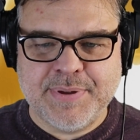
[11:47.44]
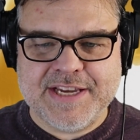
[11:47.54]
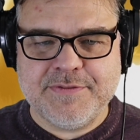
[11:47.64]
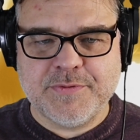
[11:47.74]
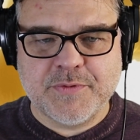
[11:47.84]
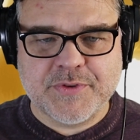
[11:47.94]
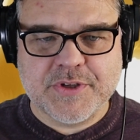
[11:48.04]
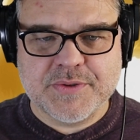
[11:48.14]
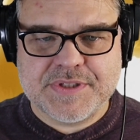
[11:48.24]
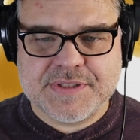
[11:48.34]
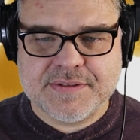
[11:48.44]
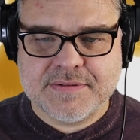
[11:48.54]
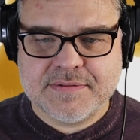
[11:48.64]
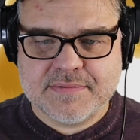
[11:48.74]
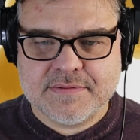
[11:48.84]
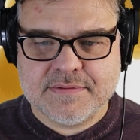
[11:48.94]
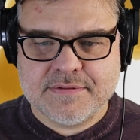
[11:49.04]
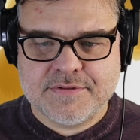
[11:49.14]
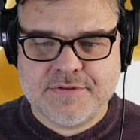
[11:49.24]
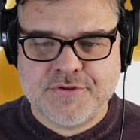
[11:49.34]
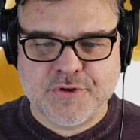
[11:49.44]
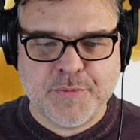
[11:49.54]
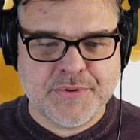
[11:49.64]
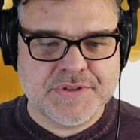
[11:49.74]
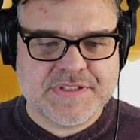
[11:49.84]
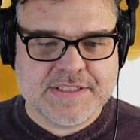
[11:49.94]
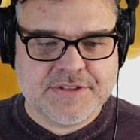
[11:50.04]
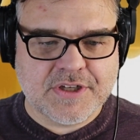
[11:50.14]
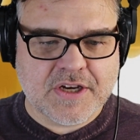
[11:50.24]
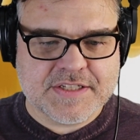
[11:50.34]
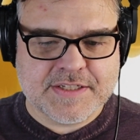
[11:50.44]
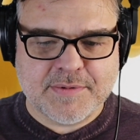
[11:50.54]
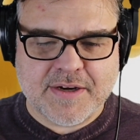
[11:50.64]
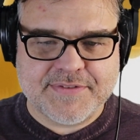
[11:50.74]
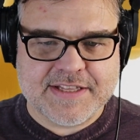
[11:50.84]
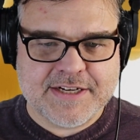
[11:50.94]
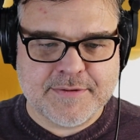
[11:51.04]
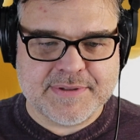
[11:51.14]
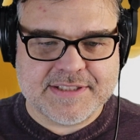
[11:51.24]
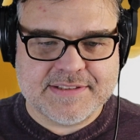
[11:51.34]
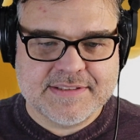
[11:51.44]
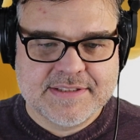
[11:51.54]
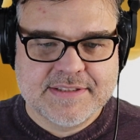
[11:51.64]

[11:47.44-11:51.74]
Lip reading: Painful for those troopers that are tossed them off of there, but